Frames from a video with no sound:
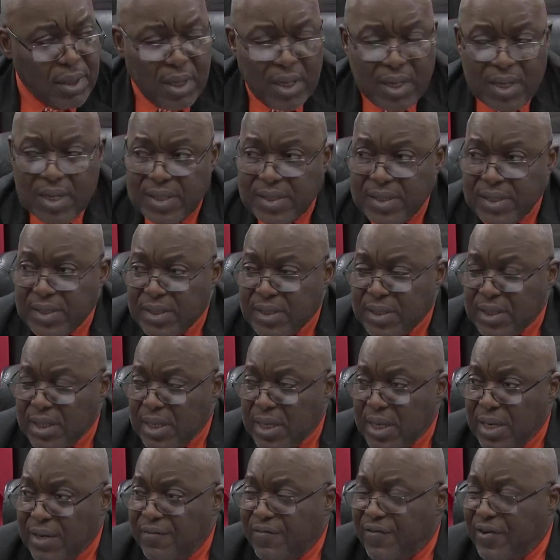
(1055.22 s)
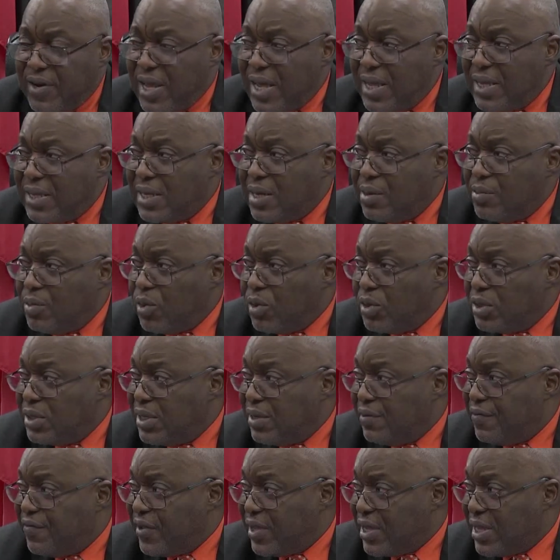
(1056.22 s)
It is infinitely more
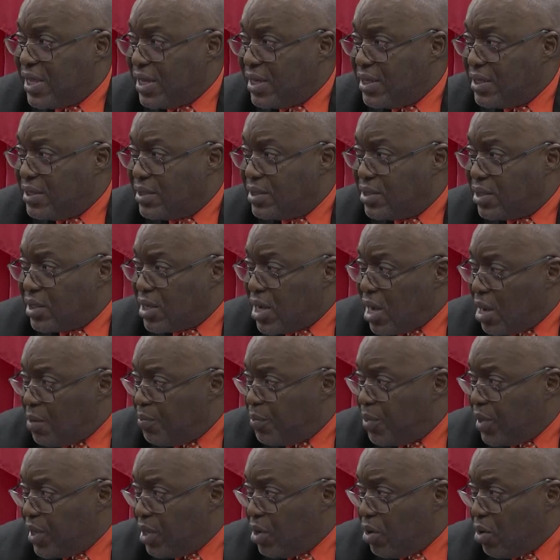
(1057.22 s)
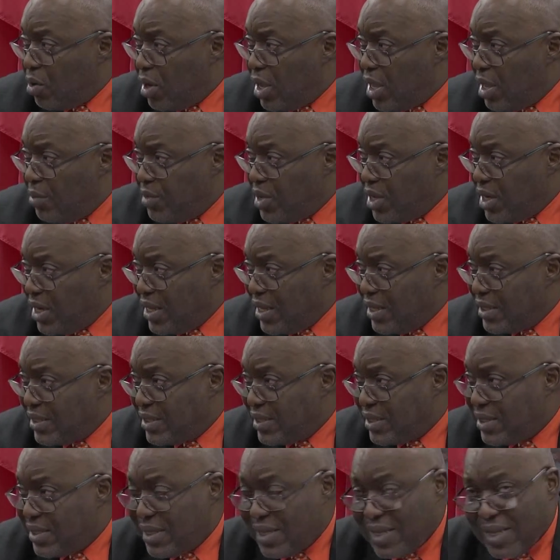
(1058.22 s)
difficult to copy or
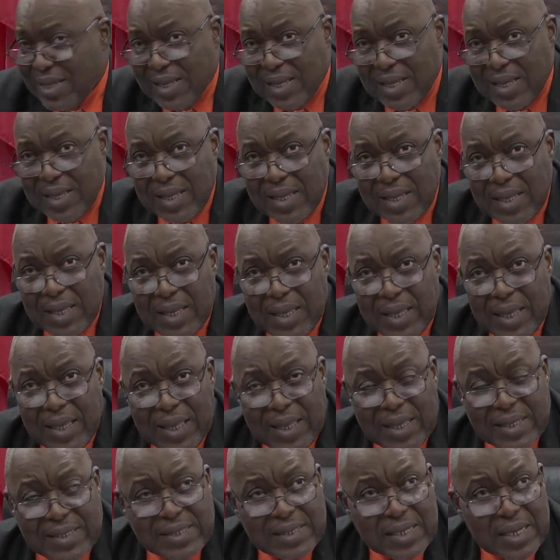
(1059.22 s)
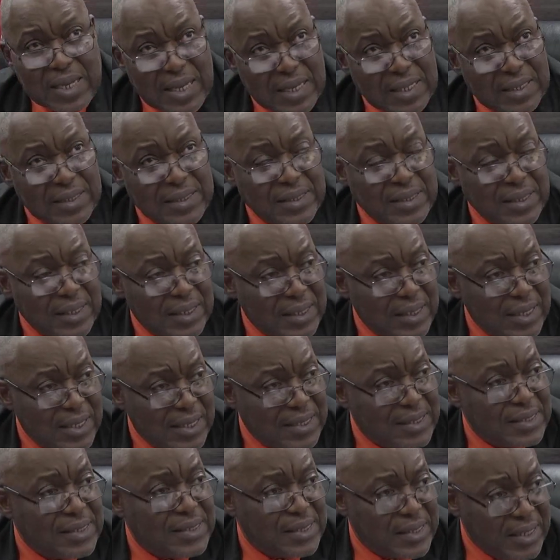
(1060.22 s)
emulate a culture,
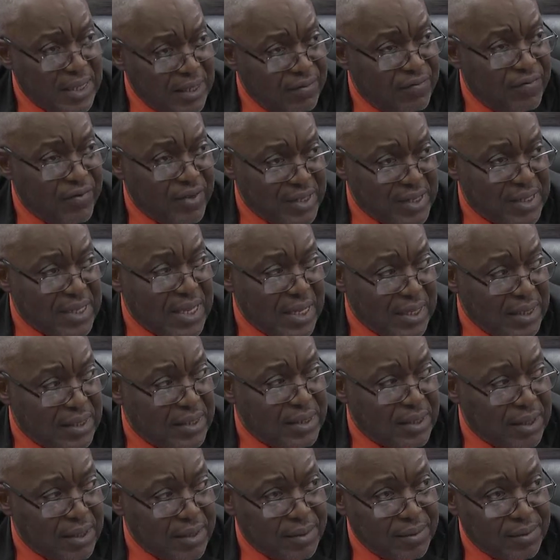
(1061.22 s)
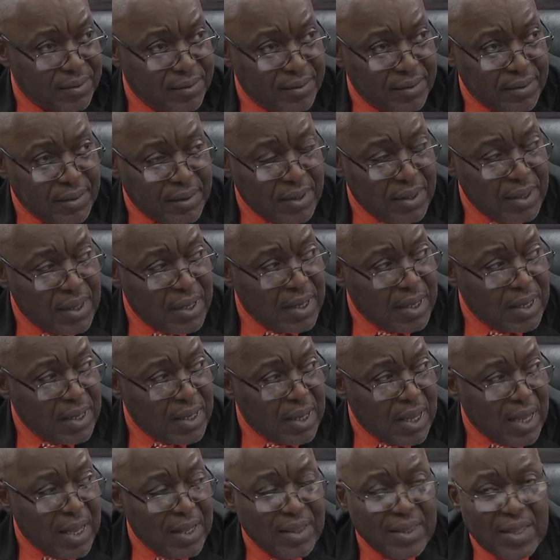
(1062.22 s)
a service culture.
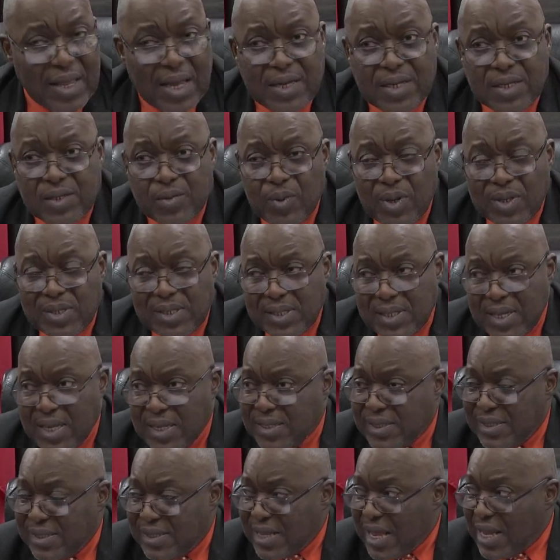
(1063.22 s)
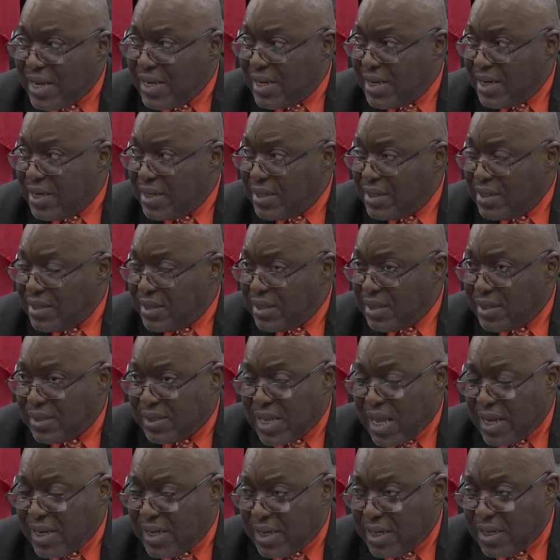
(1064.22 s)
And that is what sets
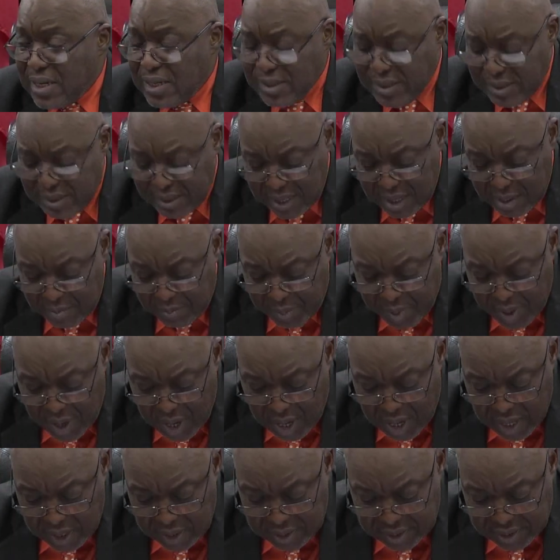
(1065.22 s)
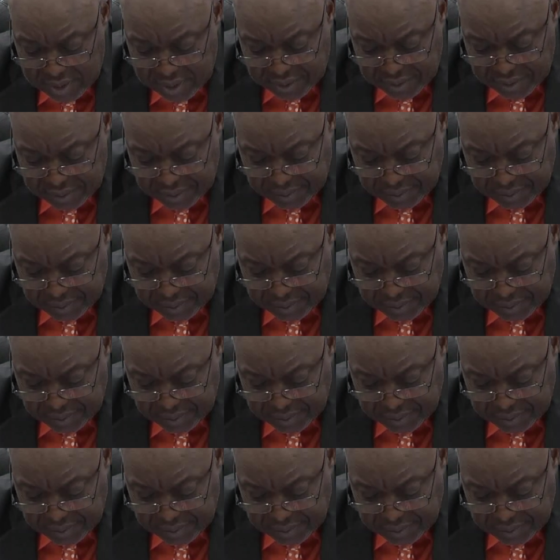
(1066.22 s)
Sandals apart.